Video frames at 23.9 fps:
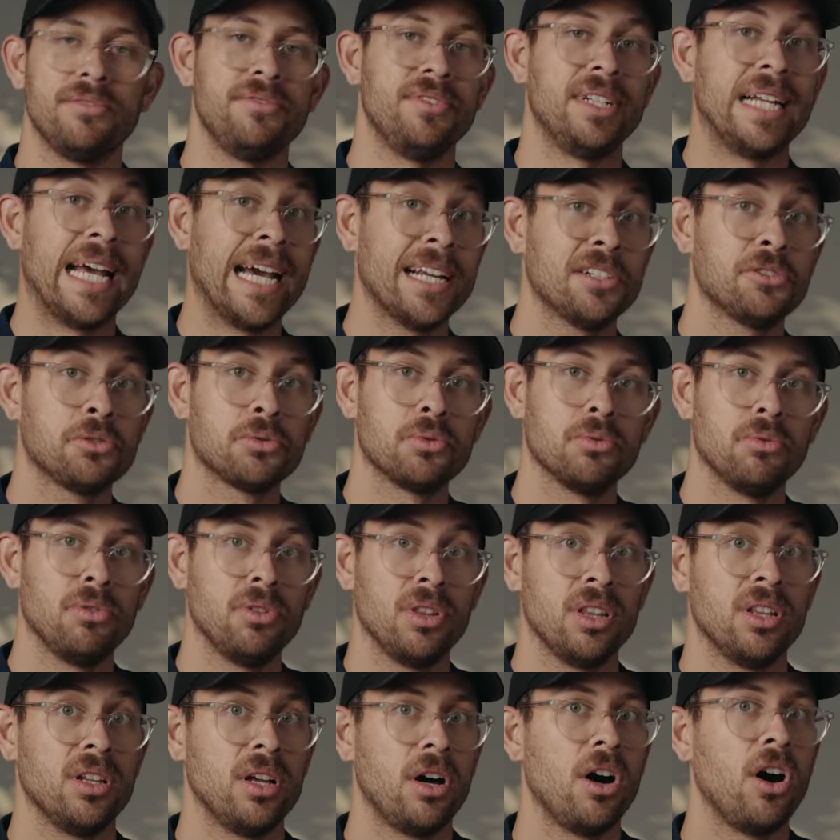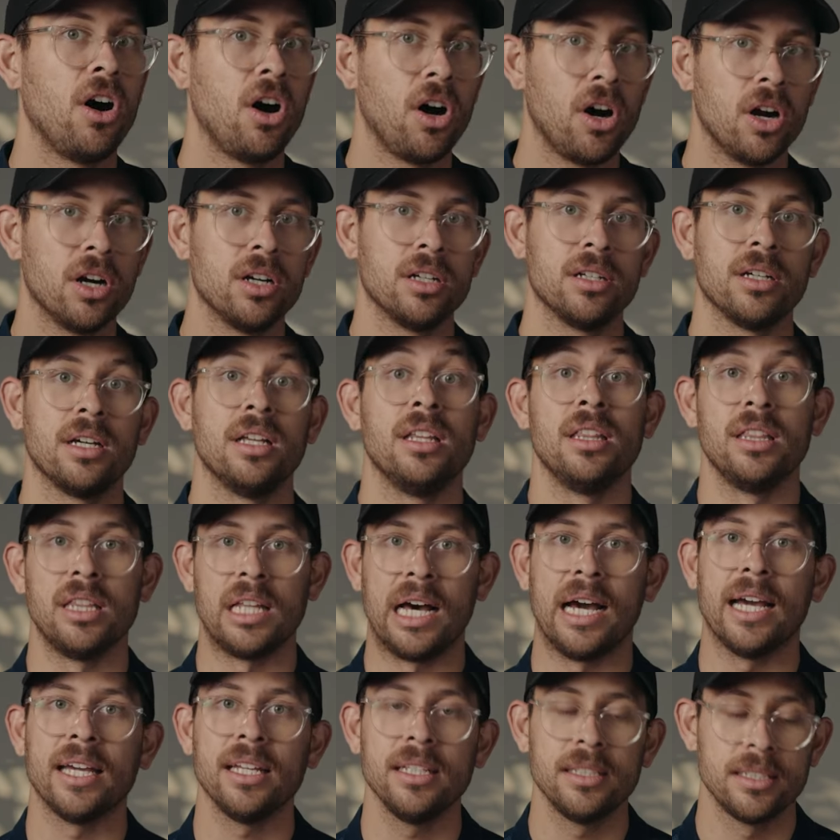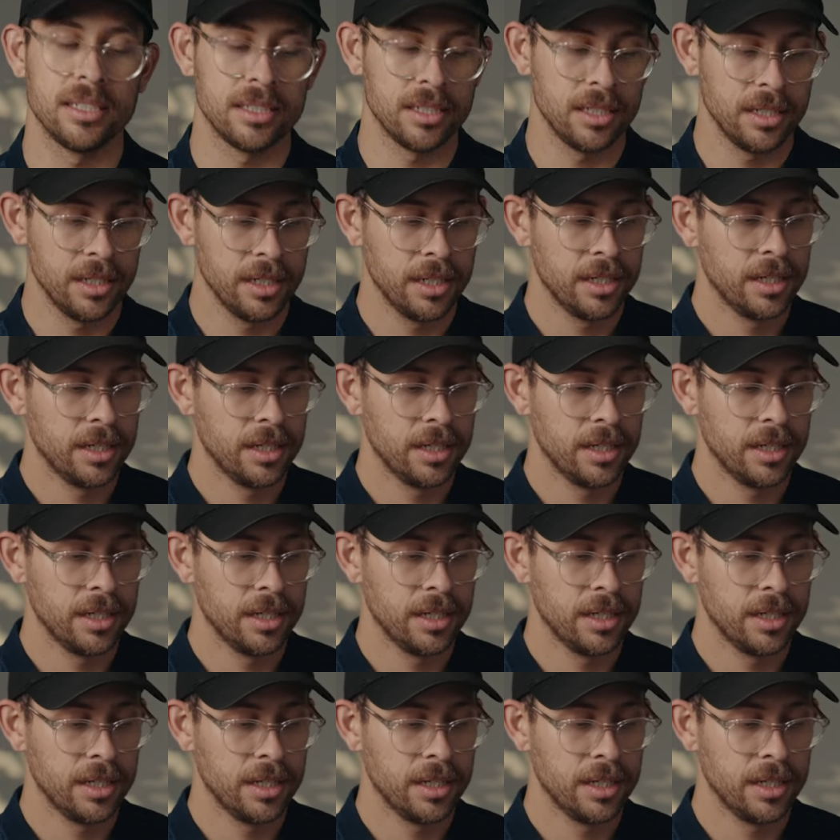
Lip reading: of natural hard light.